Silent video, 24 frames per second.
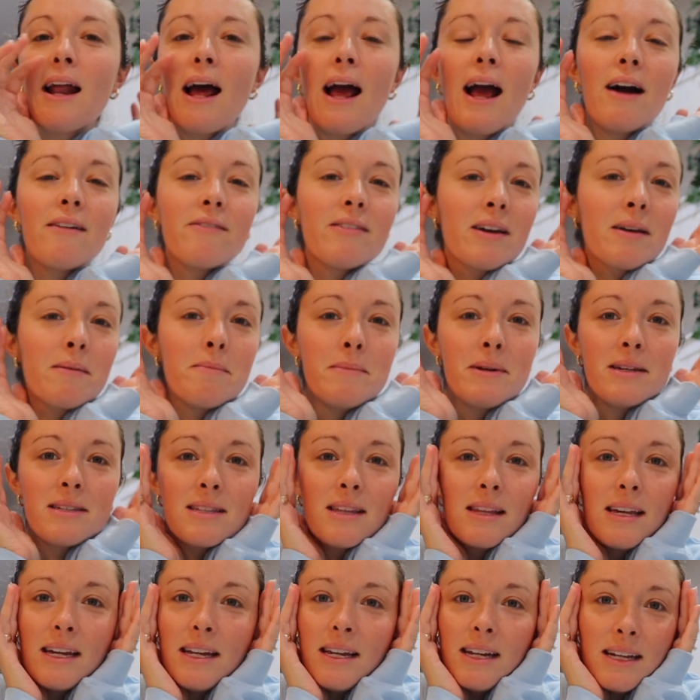I have like
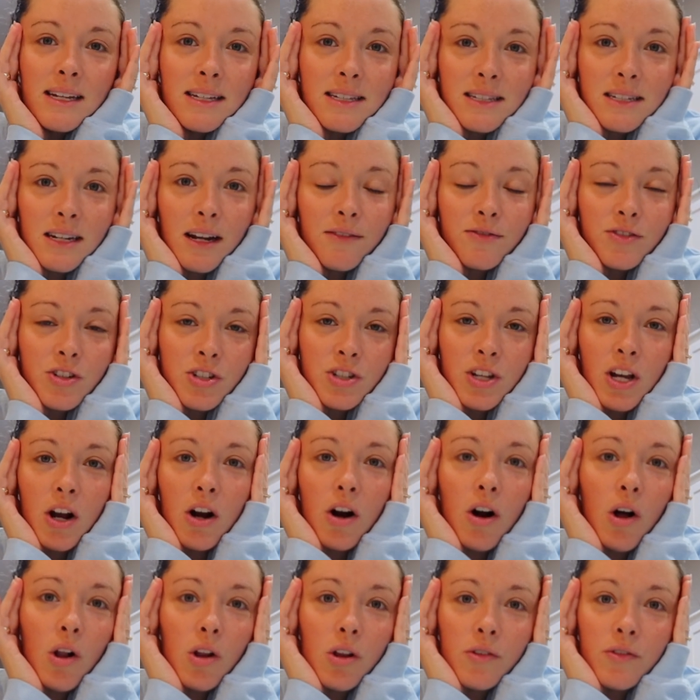miscellaneous stuff just
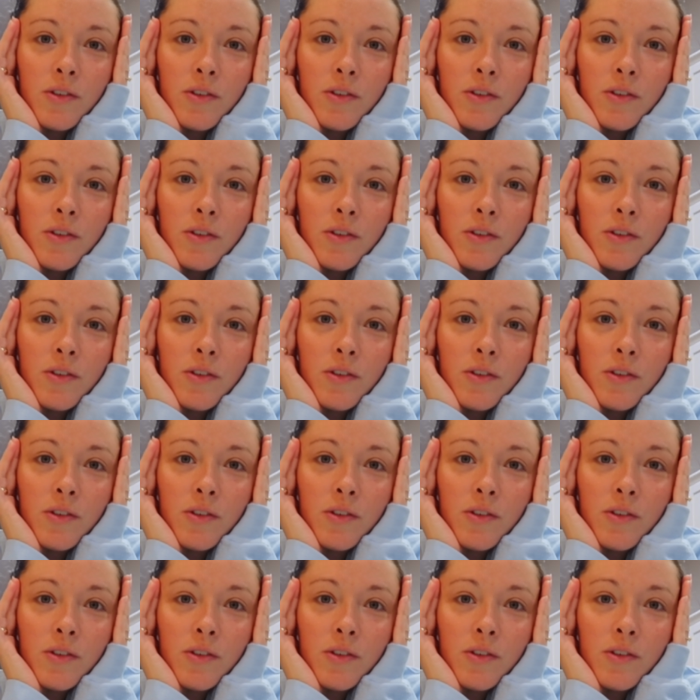like all